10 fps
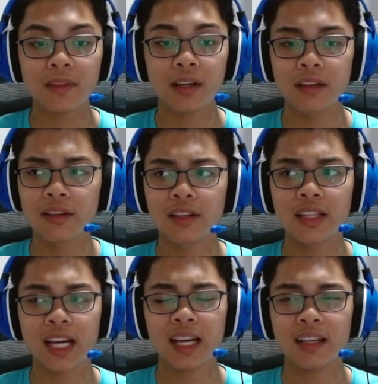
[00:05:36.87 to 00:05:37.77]
Other than
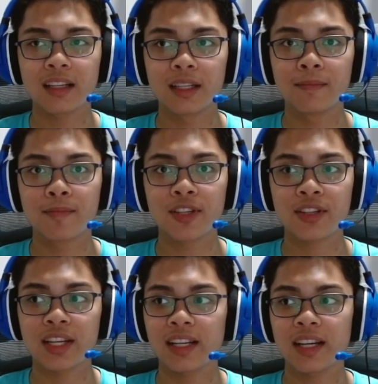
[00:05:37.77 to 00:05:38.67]
that, just
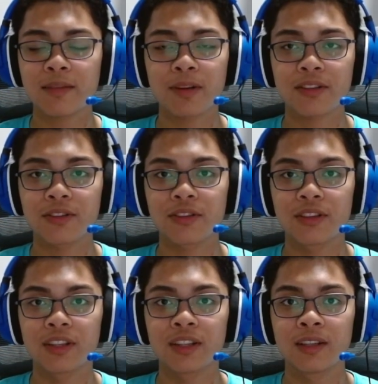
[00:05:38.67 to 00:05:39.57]
get an Xbox
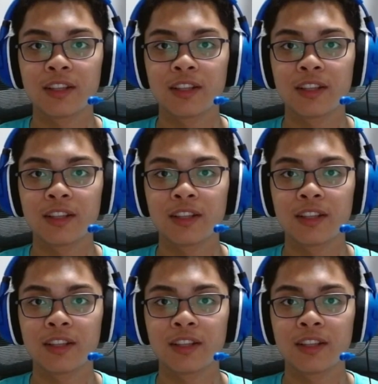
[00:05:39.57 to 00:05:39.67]
controller.